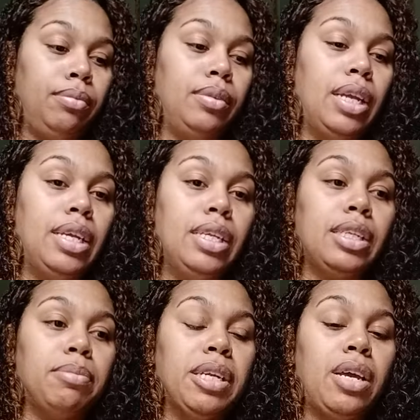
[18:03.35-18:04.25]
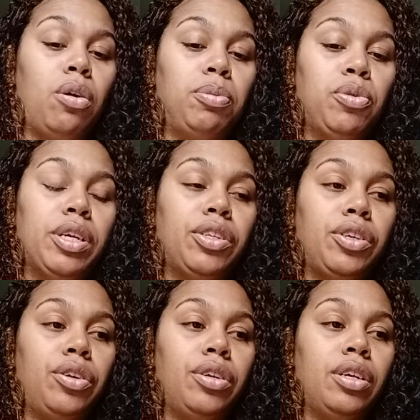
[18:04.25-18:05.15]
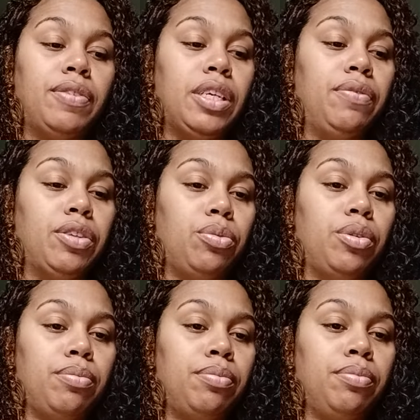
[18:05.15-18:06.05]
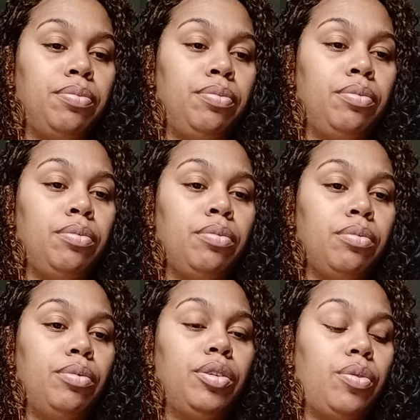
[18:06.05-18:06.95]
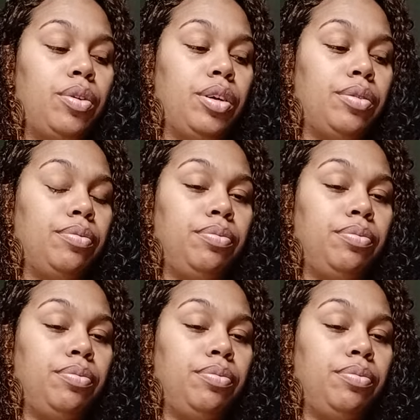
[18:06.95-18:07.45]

They need something. They hope you insecure enough to give it to them. What's going on?